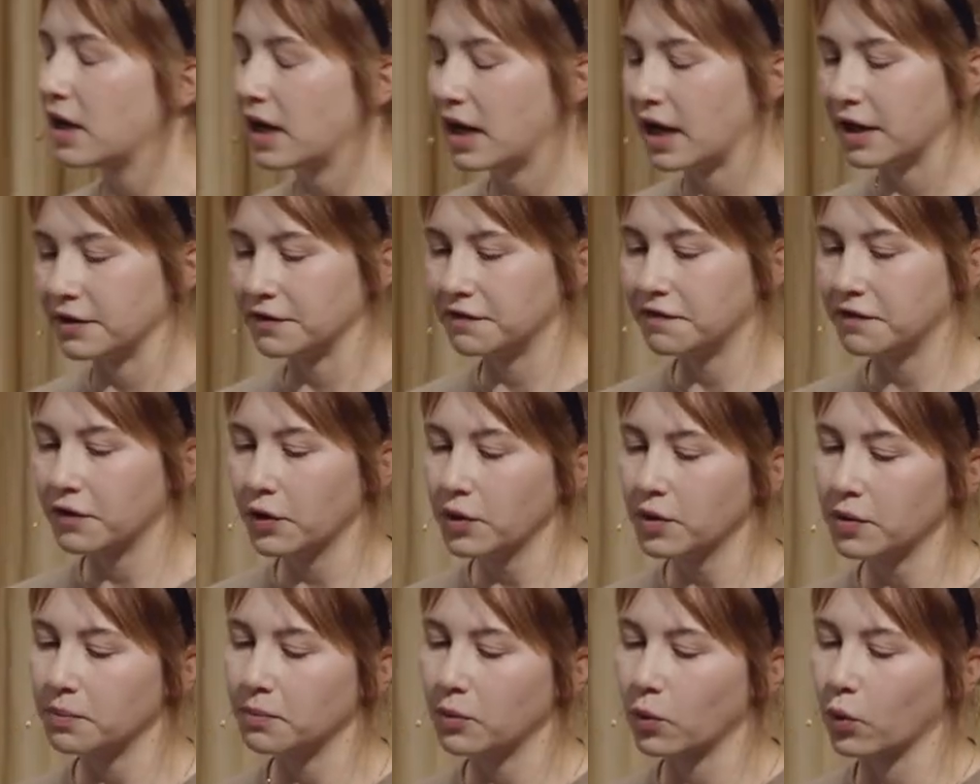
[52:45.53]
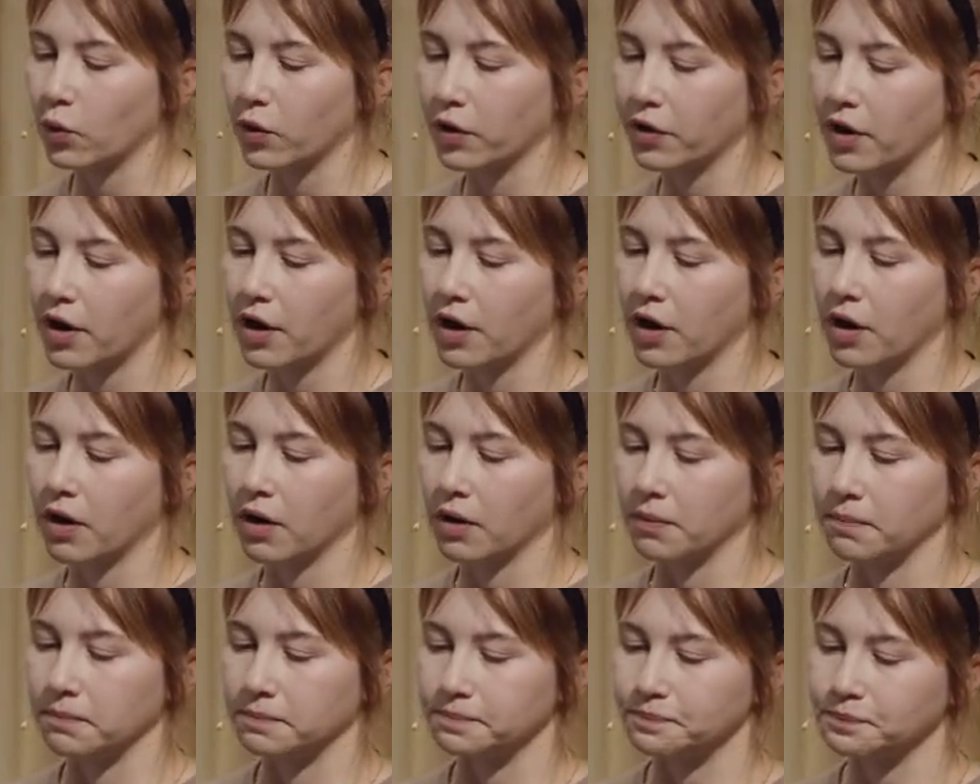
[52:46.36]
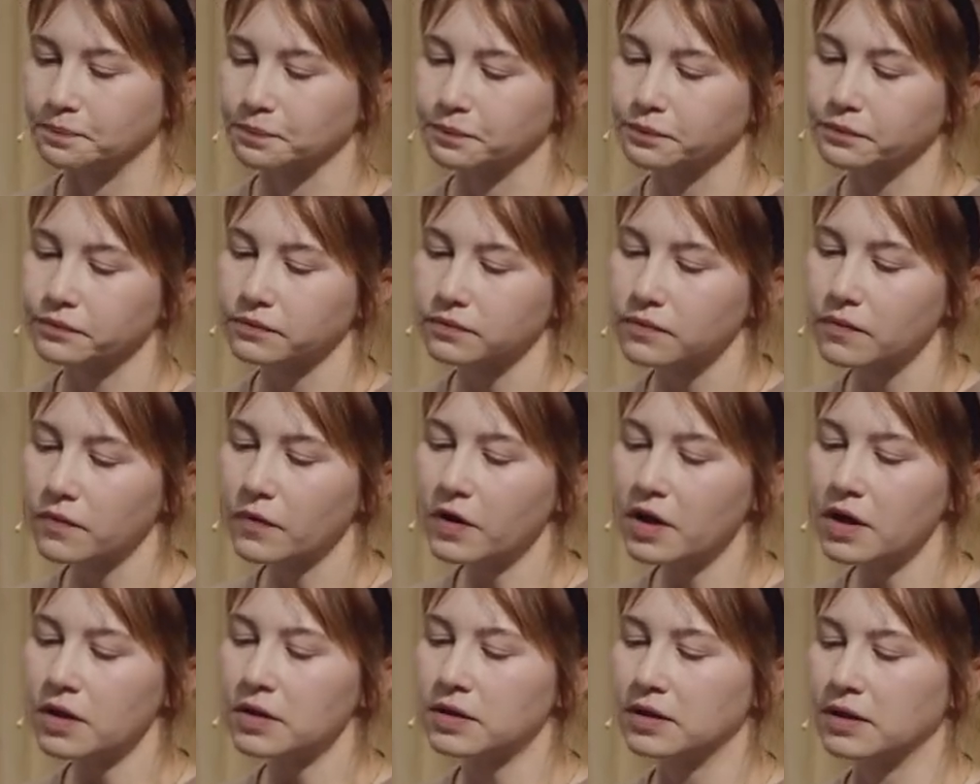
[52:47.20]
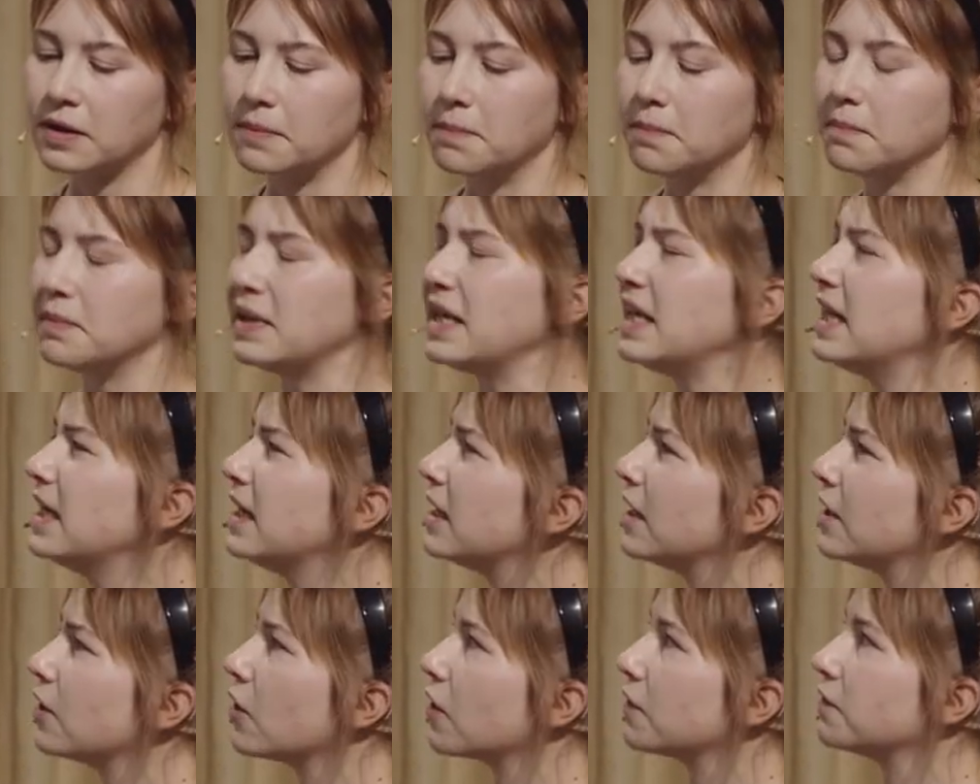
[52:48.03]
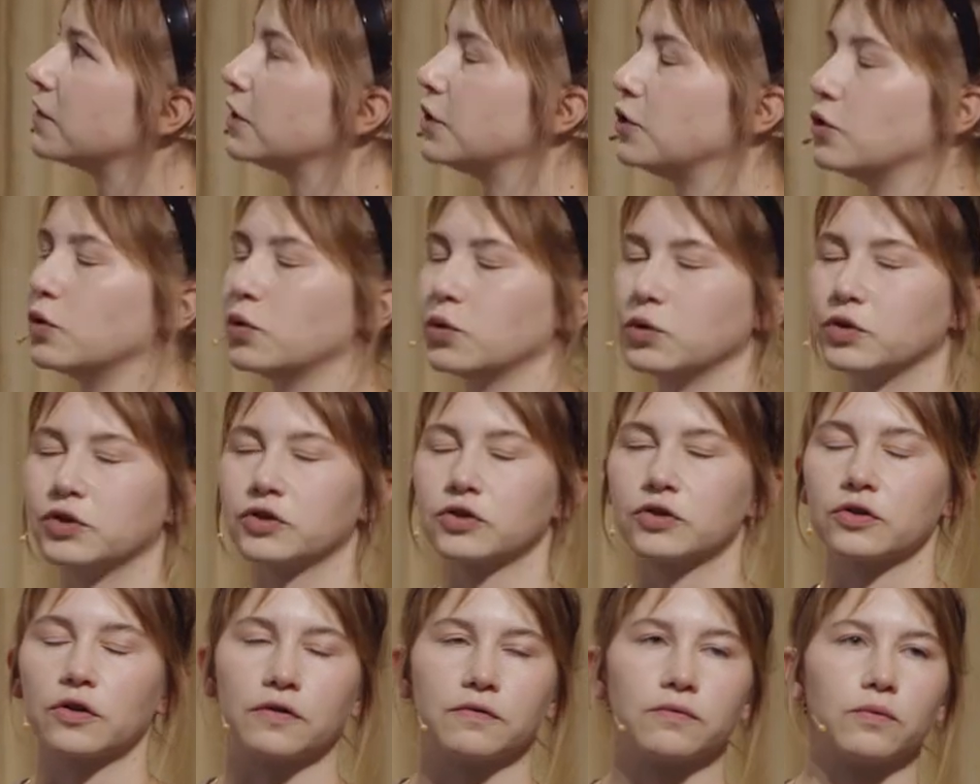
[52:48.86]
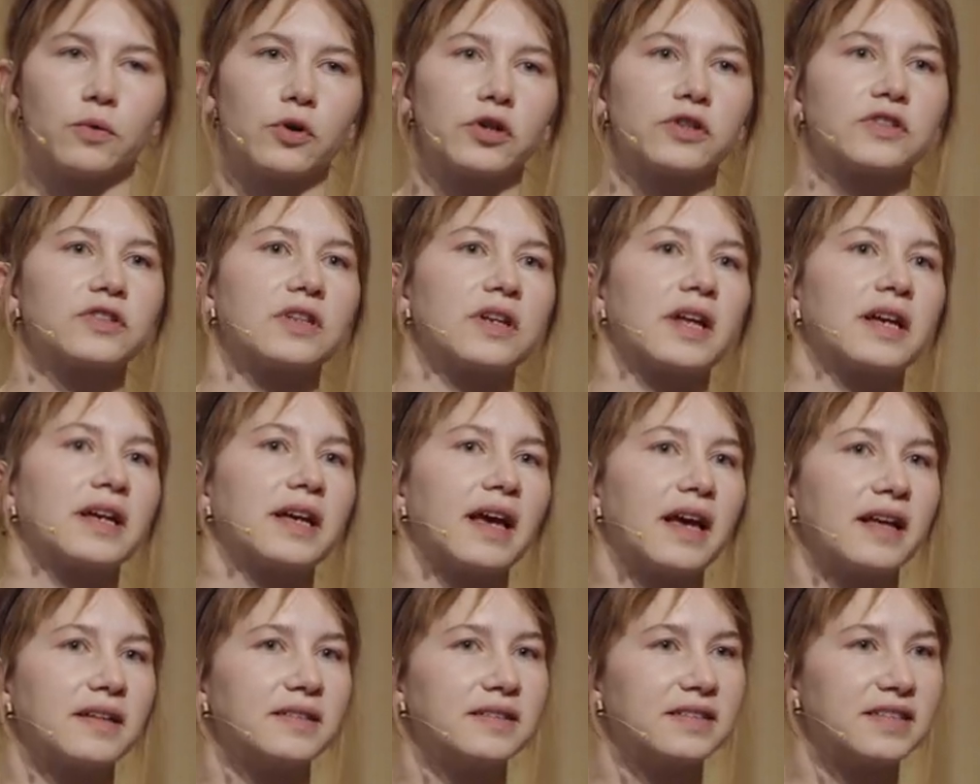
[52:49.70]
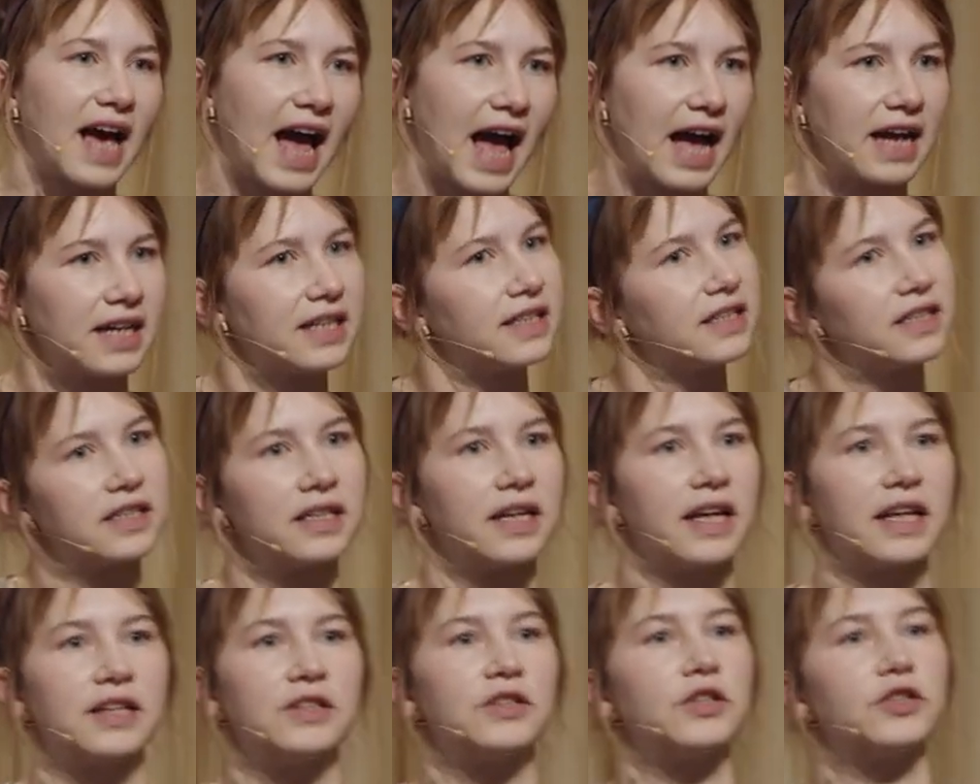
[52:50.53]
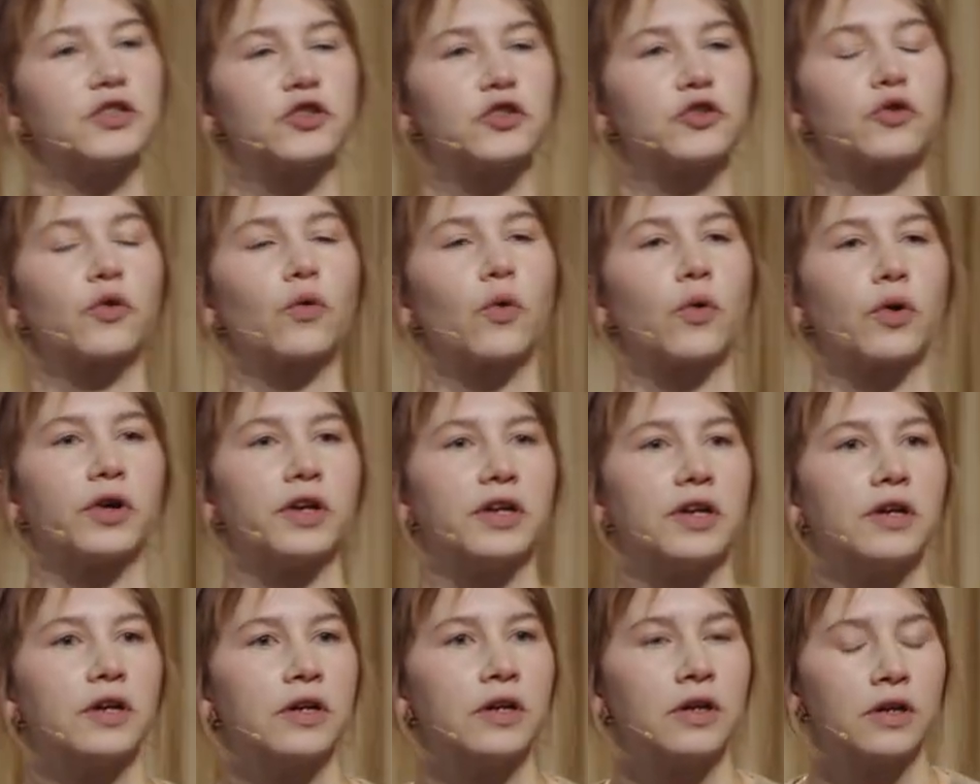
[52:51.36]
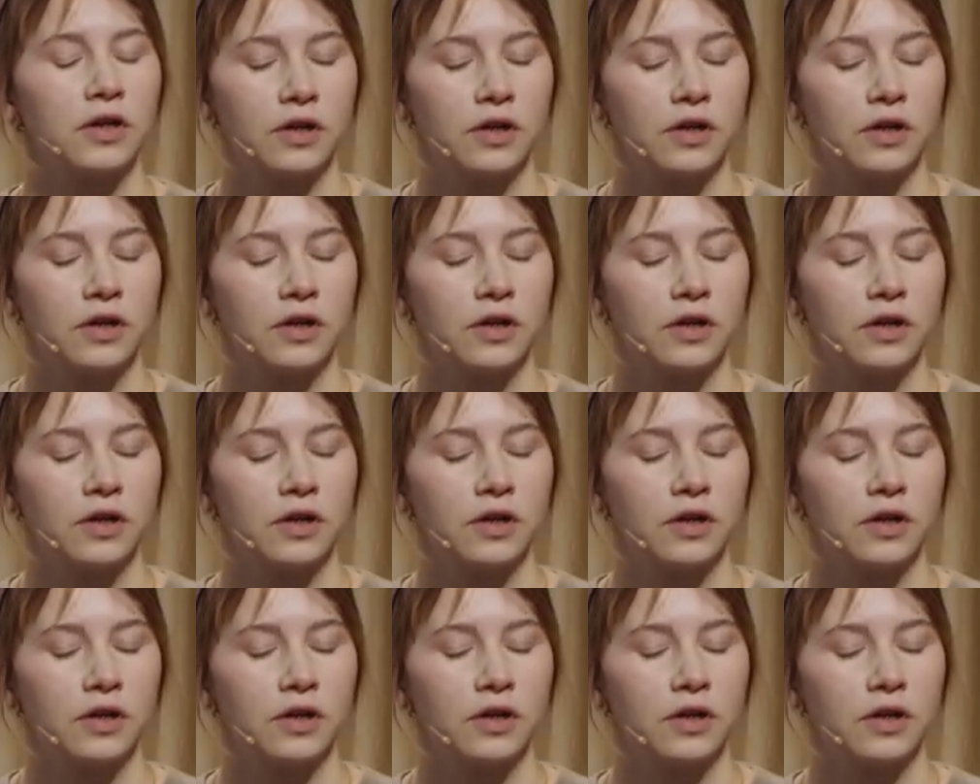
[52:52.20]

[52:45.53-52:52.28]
And furthermore, the meaning of the use of words like attack and destroy